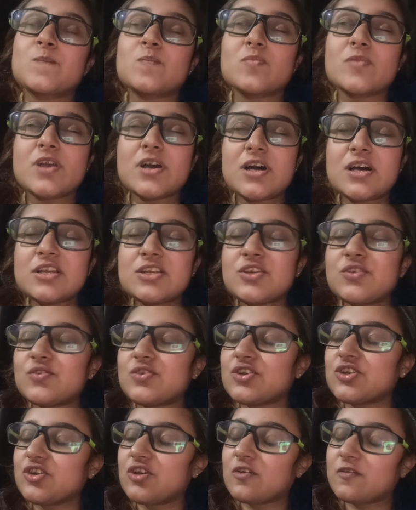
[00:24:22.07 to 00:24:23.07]

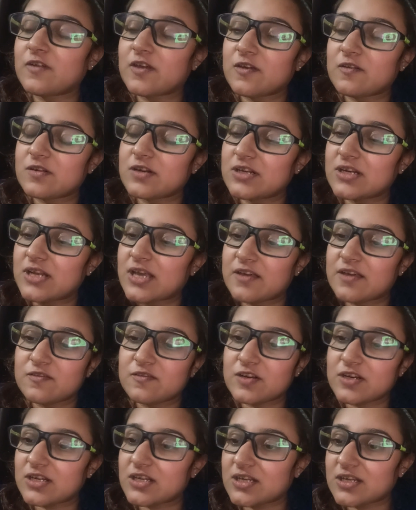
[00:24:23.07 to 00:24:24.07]
attuned in your favor in
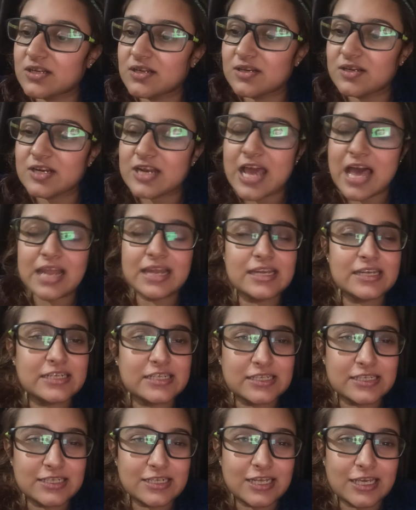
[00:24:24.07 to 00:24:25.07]
every
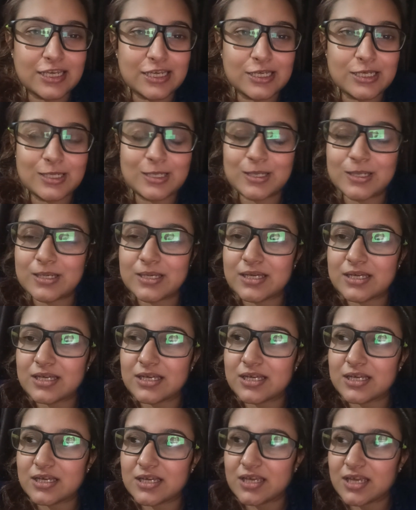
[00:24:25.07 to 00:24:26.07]
reality, like
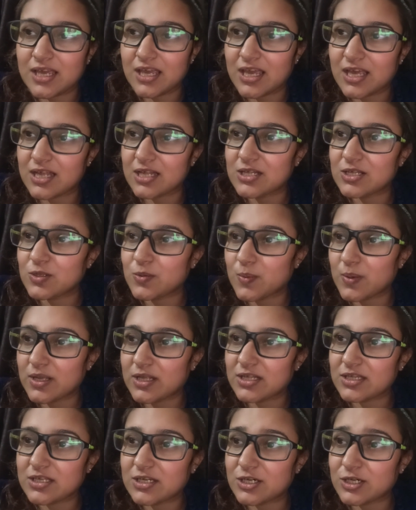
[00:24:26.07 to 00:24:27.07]
health,
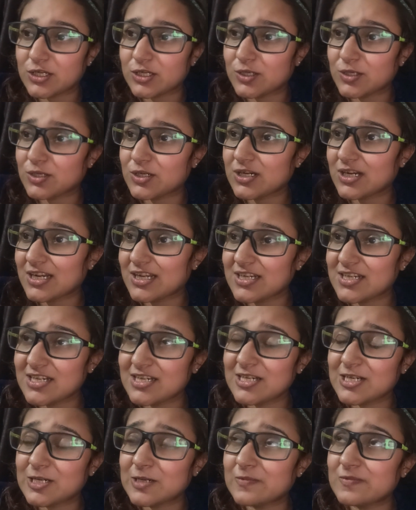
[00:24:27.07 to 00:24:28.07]
wealth, career,
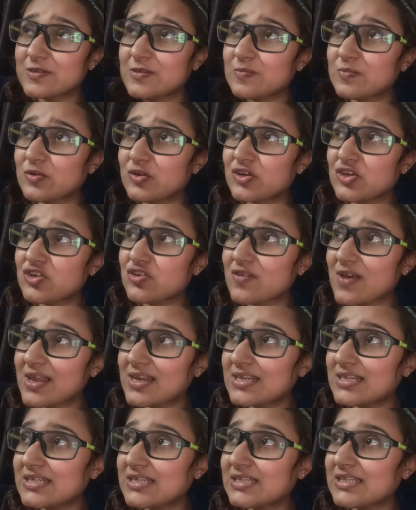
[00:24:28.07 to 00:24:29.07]
relationships,
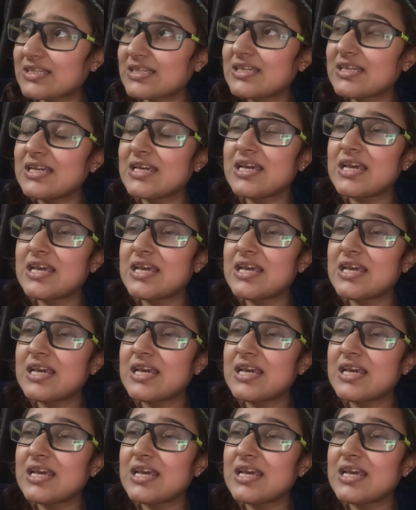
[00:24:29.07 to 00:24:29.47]
spirituality,